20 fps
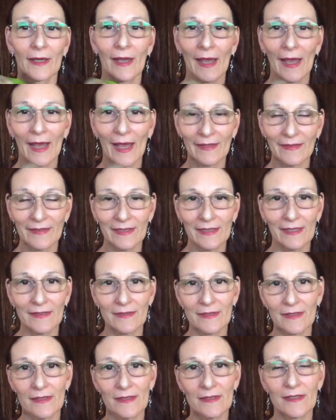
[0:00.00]
at the
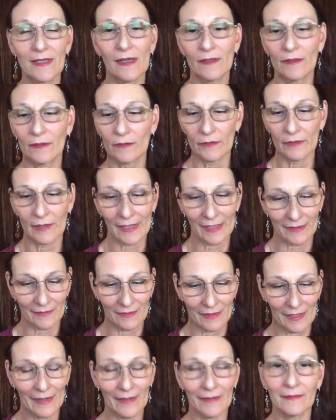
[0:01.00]
end of the tunnel, and
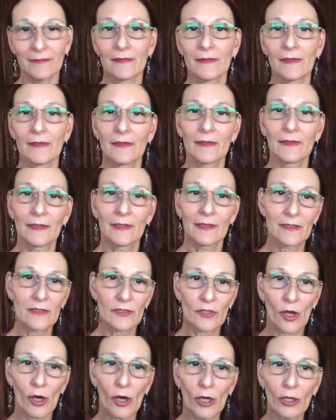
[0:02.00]
that it's
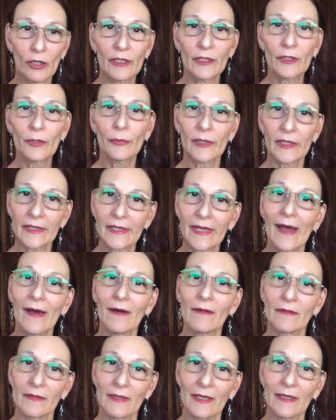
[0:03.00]
all going to work
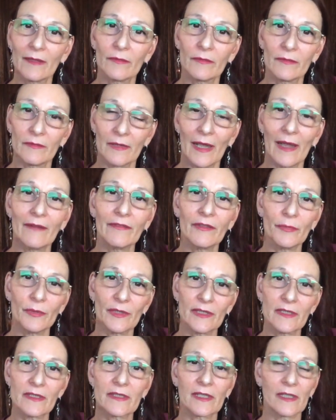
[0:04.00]
out, and
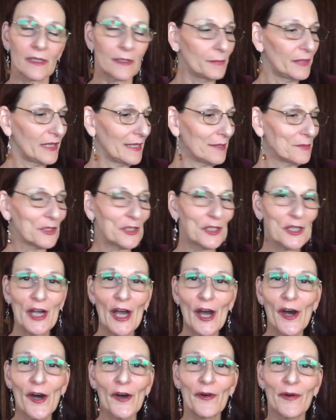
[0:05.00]
everyone's going to be able to
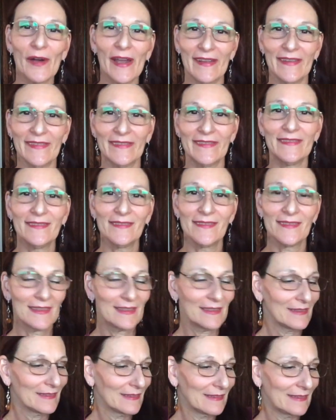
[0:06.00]
go, and
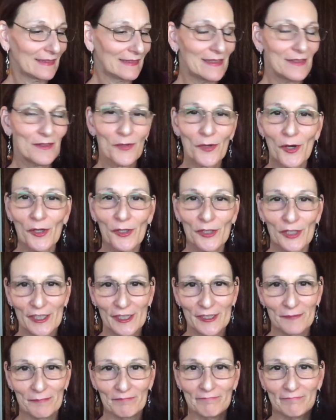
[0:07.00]
it's all
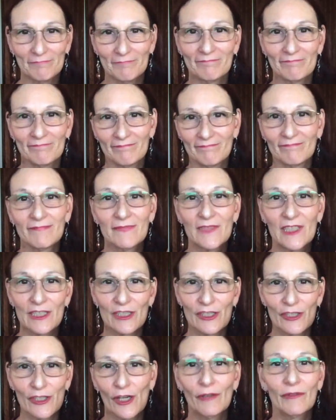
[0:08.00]
good.
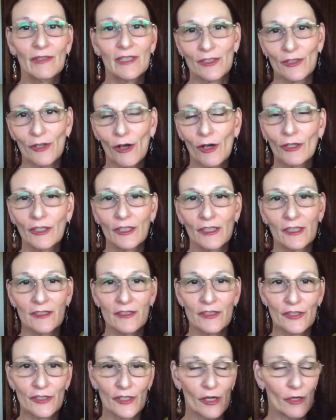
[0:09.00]
Just know it's all good.
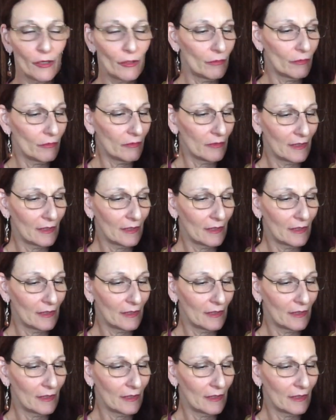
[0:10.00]
So